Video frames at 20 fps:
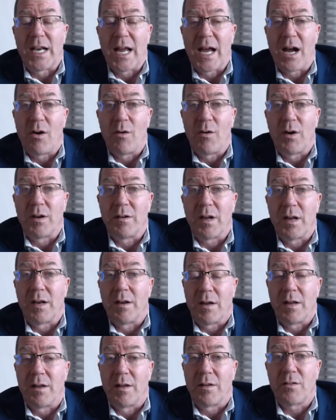now,
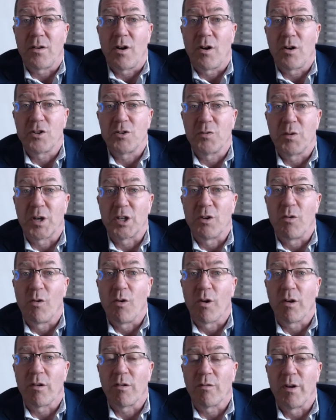and it's hard to
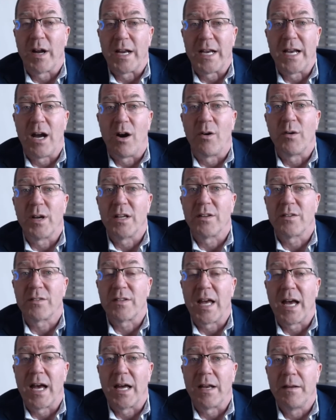ignore right now, is
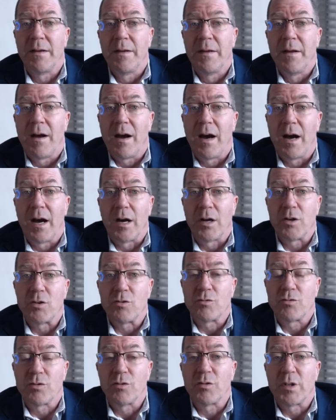that
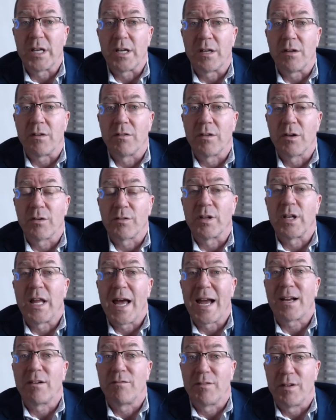truly there's a
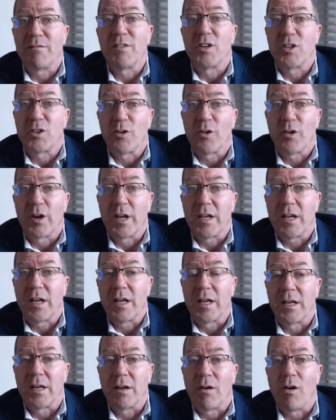lack of inventory
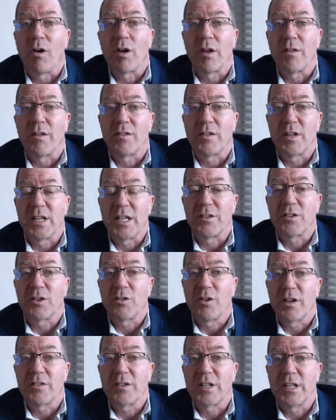in all of the cities
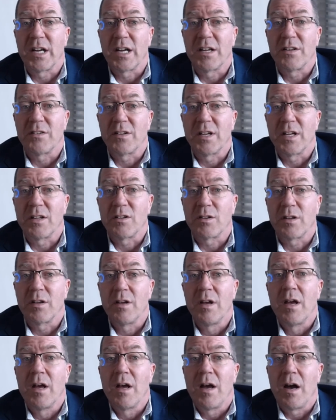across the United States.
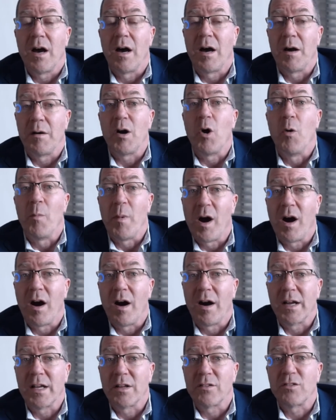
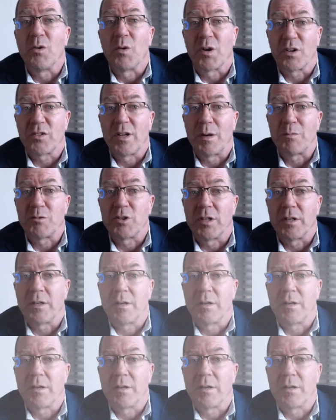Omaha is no exception.